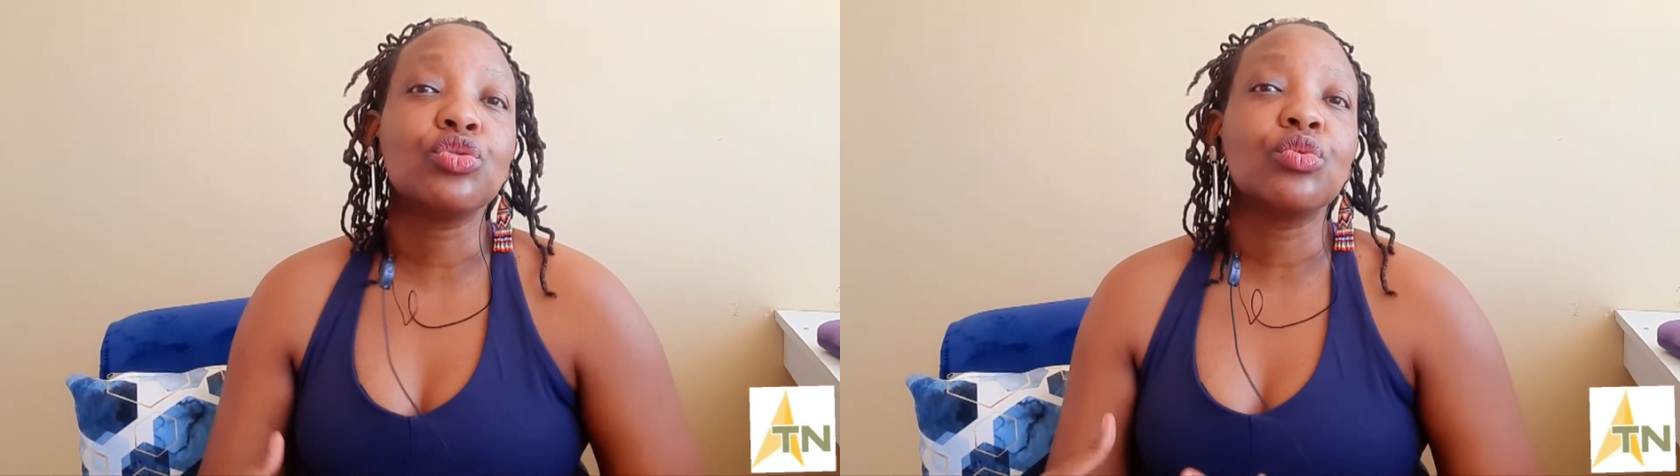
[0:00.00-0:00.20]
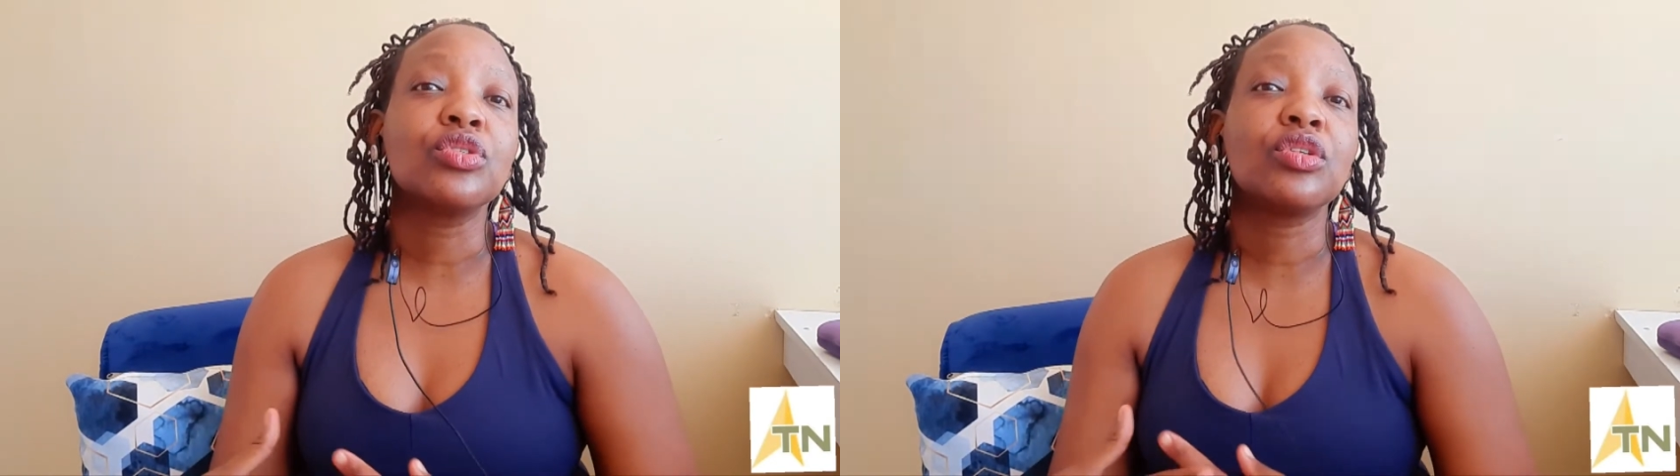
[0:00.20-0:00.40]

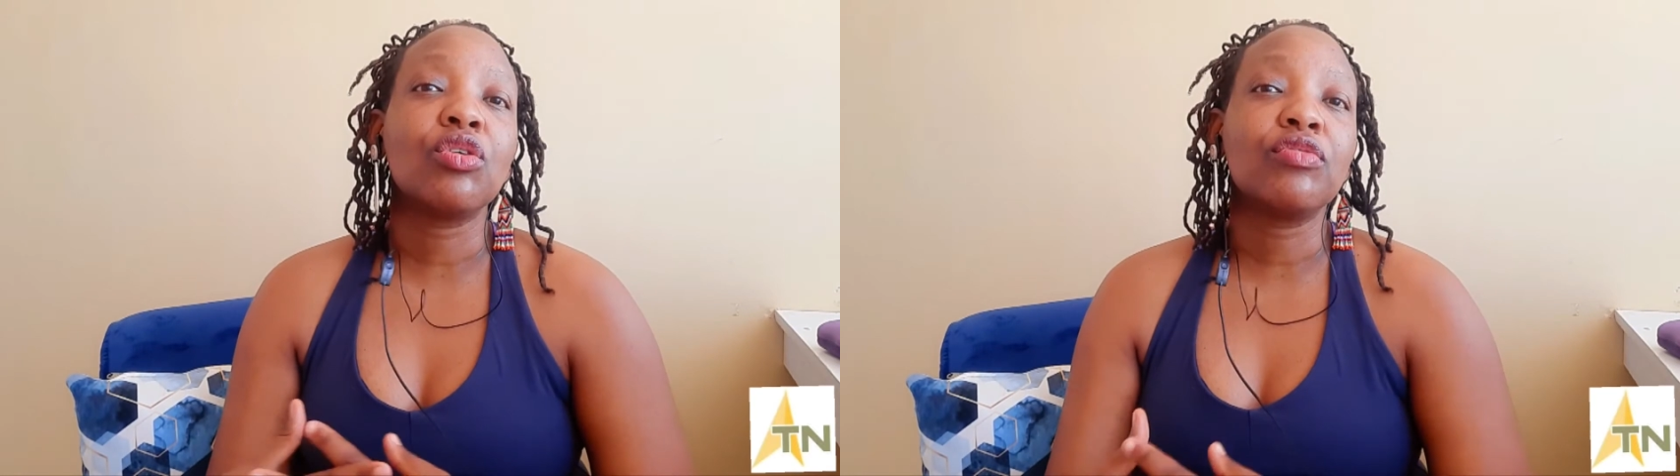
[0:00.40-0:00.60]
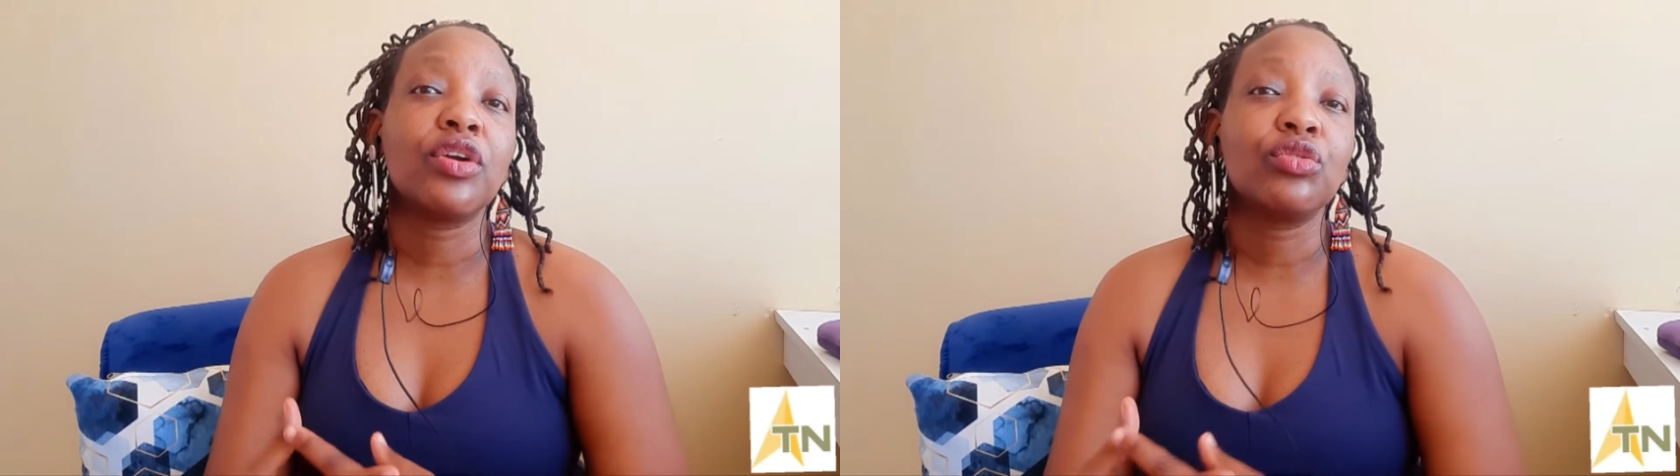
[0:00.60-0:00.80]
towards the
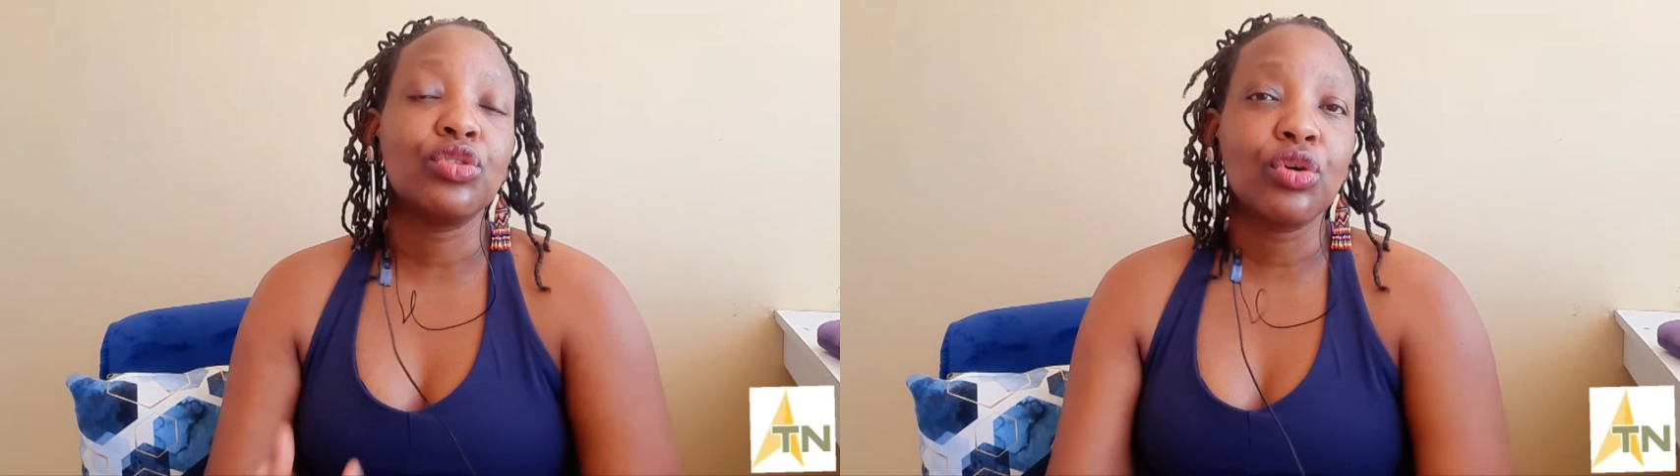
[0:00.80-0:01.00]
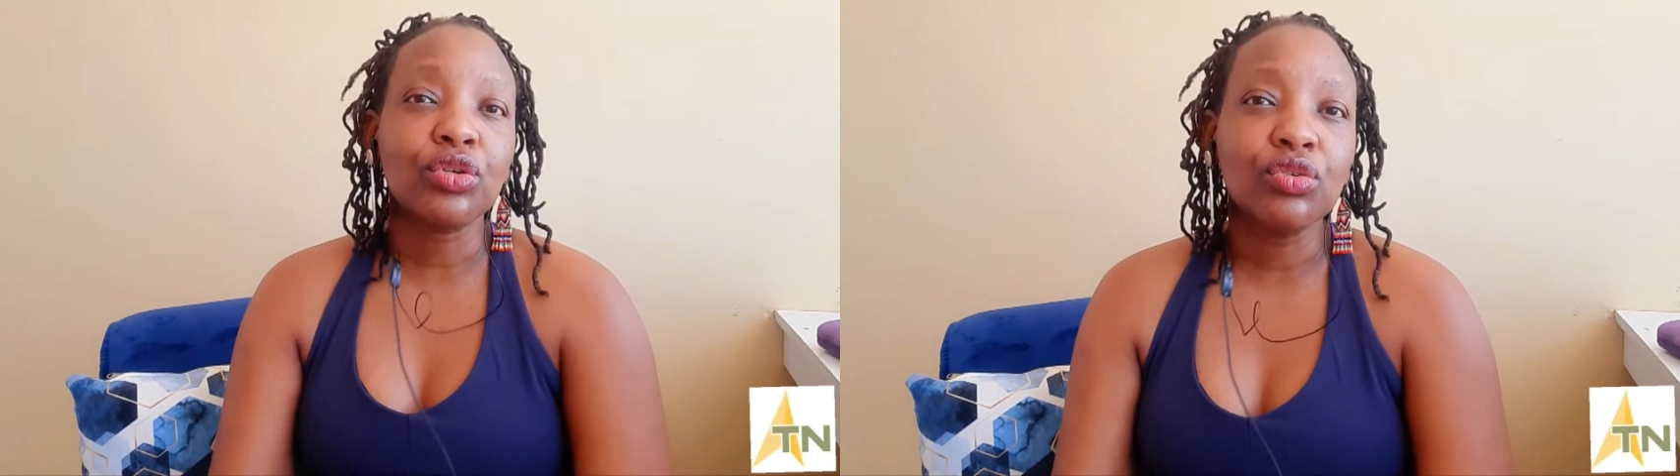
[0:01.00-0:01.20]
overall
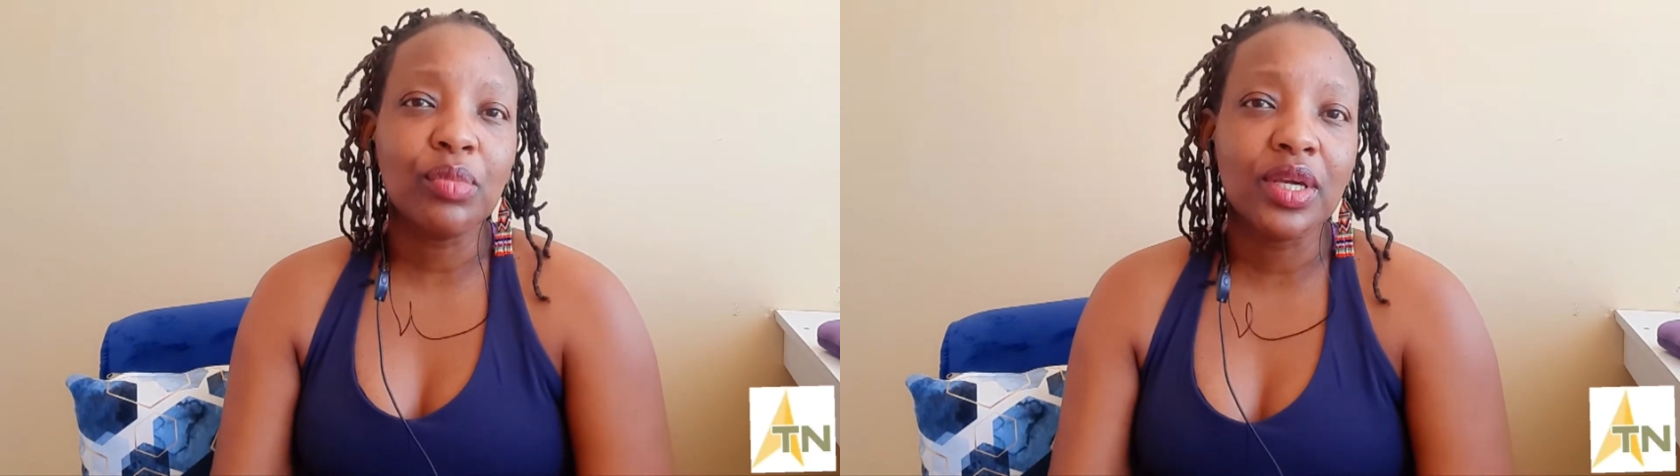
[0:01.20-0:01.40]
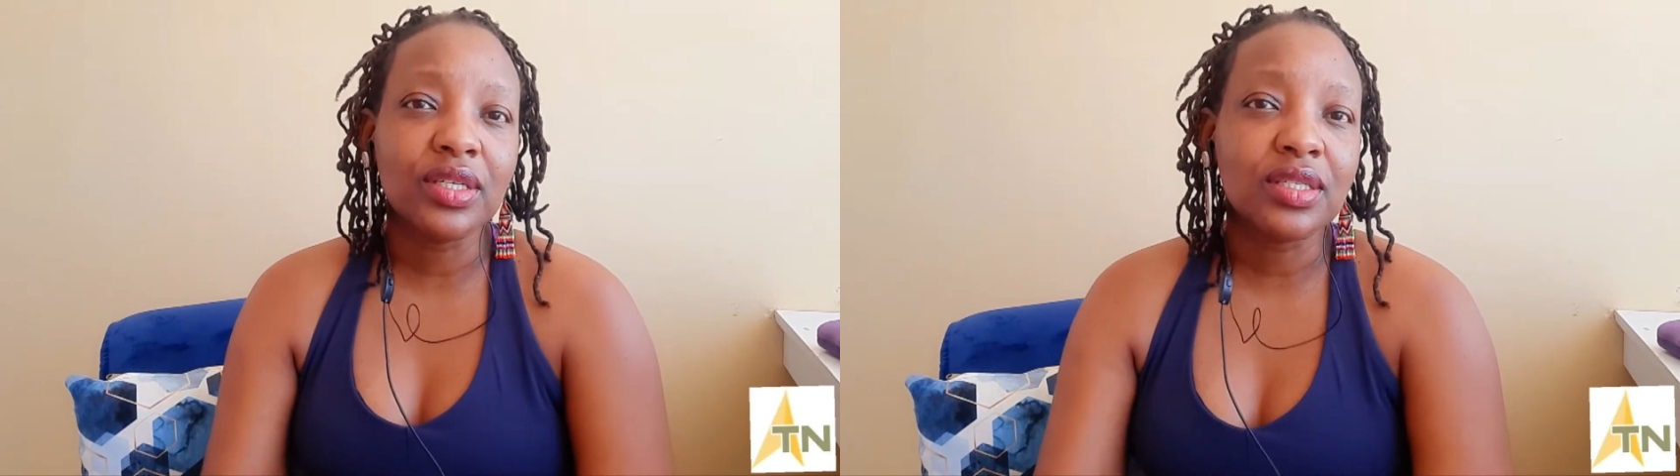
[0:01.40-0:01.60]

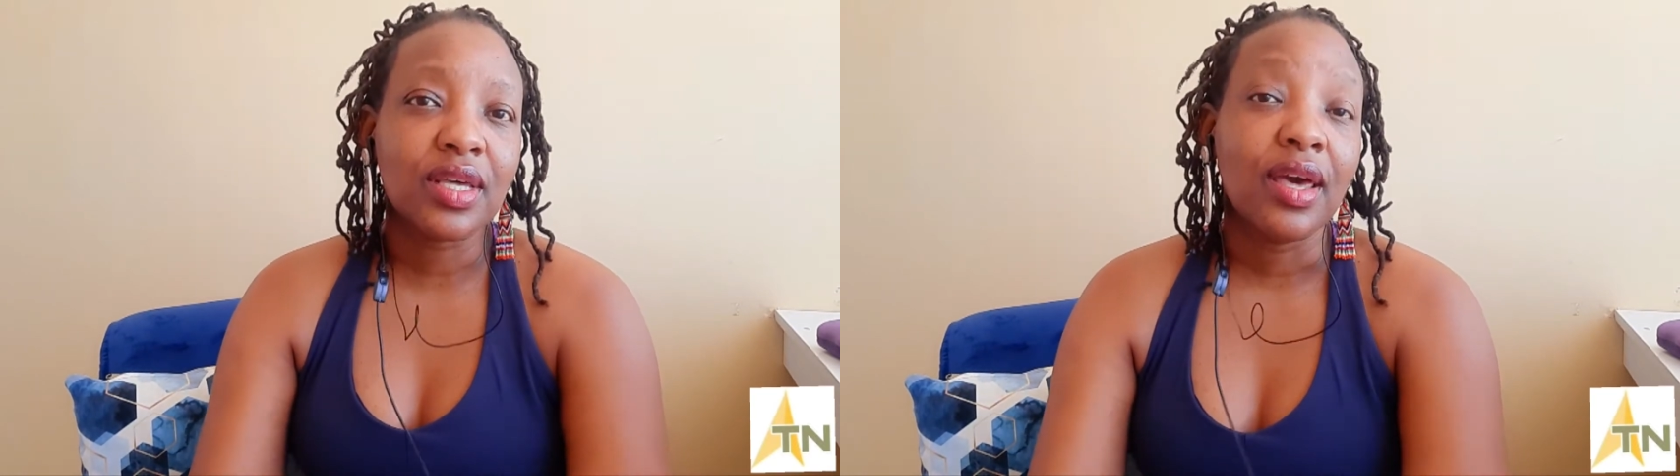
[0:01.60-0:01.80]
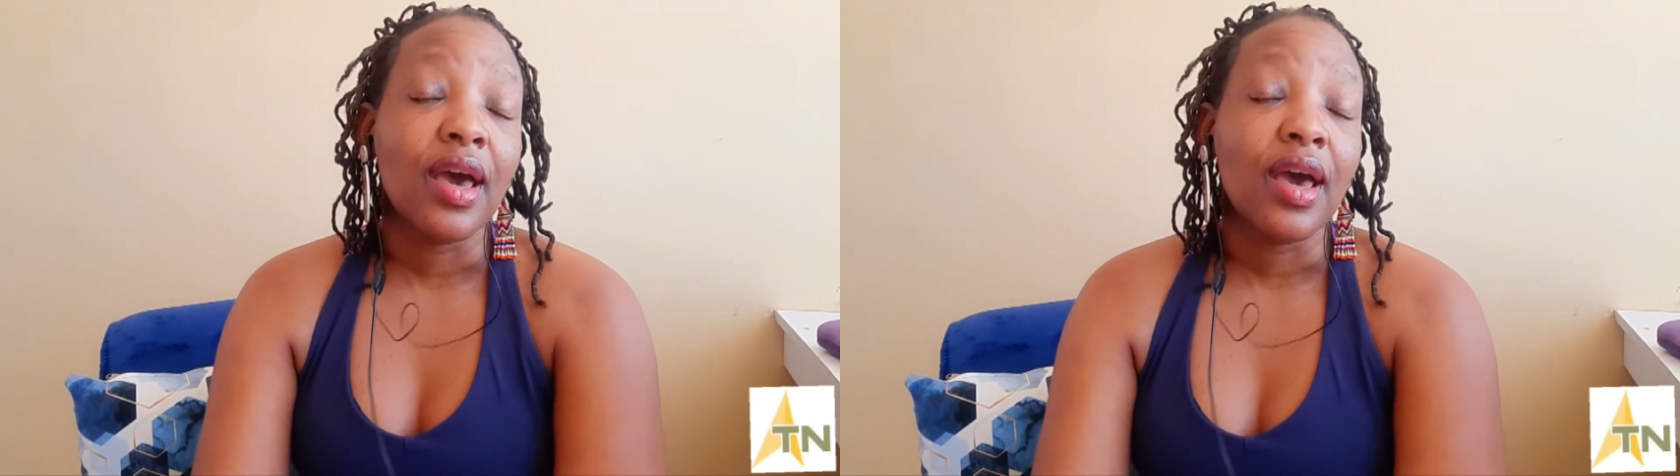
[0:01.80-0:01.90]
document.